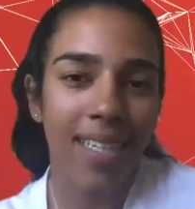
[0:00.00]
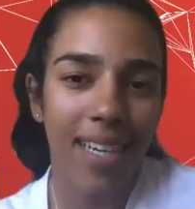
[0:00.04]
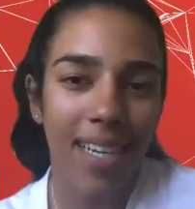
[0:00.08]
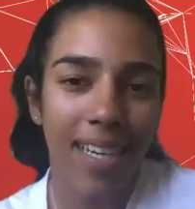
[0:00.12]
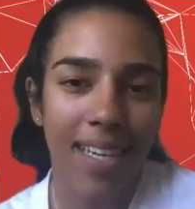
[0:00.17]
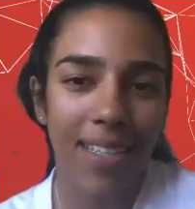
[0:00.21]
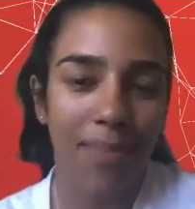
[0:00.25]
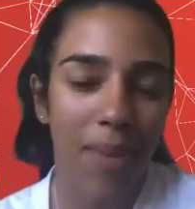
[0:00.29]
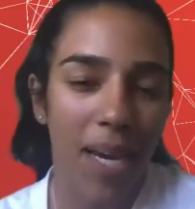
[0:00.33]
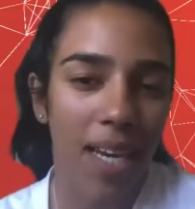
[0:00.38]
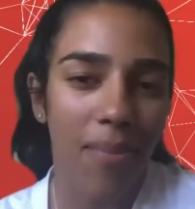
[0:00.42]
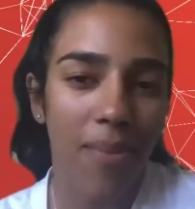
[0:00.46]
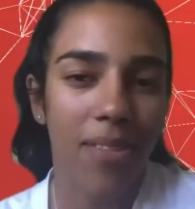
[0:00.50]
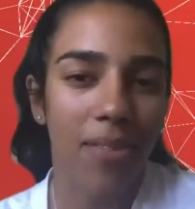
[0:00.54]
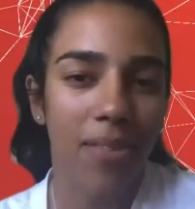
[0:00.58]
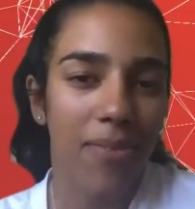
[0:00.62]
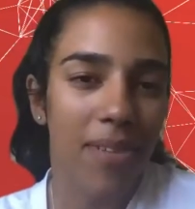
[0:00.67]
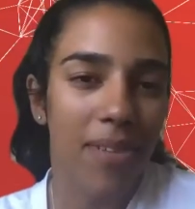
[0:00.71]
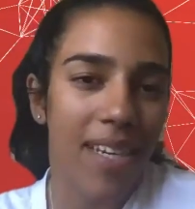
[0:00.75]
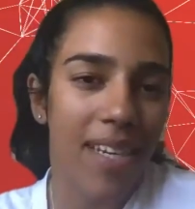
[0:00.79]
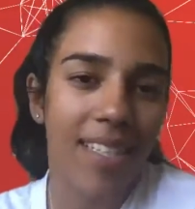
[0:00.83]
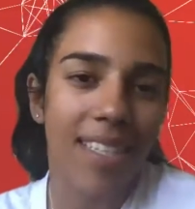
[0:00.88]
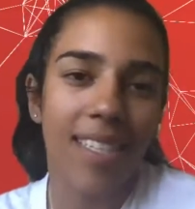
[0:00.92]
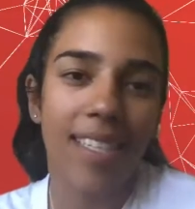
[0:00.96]
My name is
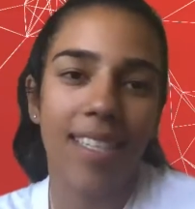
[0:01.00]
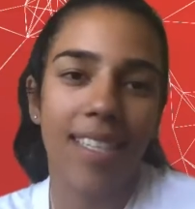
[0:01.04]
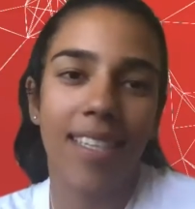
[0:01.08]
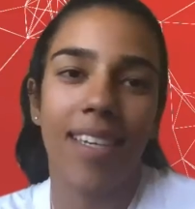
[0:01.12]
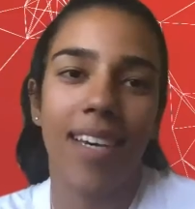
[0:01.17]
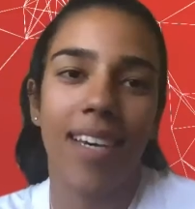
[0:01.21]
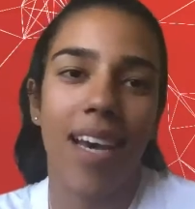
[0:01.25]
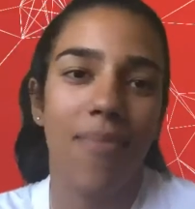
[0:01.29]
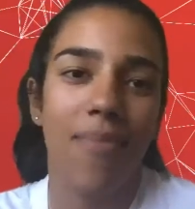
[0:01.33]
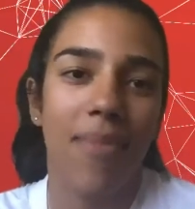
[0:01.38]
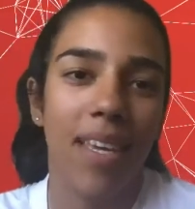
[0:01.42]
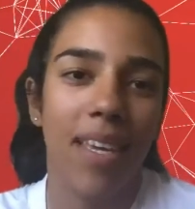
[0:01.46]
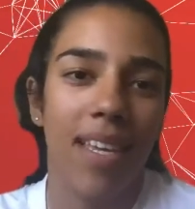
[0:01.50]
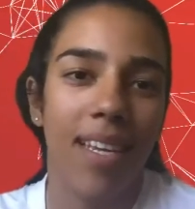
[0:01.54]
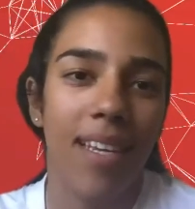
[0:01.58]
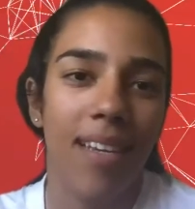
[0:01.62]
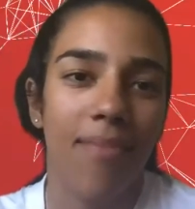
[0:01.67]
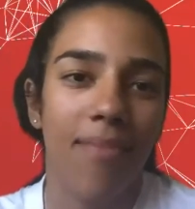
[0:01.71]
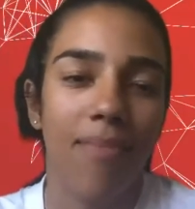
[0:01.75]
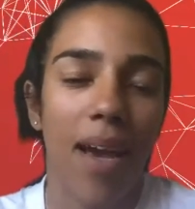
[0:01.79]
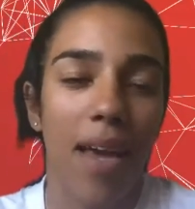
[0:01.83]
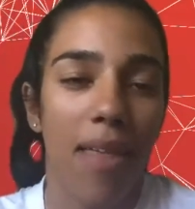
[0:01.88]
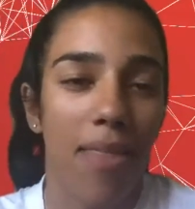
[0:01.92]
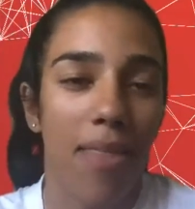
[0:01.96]
Raeiti. I'm in
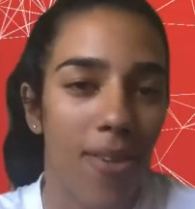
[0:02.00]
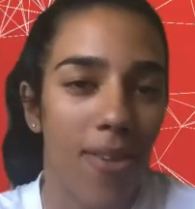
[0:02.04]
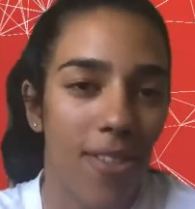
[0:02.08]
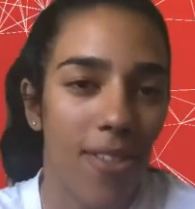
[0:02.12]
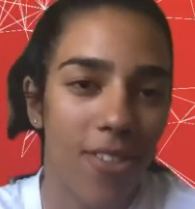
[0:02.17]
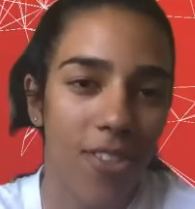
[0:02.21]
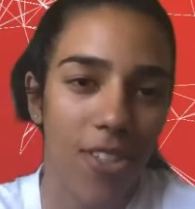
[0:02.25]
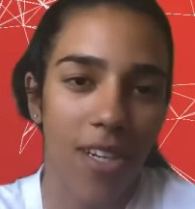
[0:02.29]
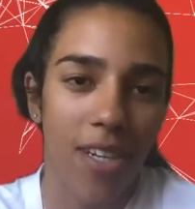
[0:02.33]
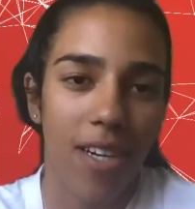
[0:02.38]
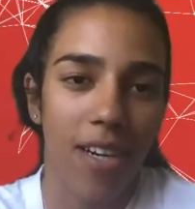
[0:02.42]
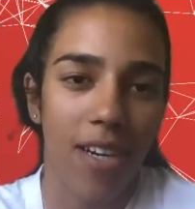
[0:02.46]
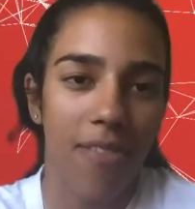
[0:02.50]
my third year of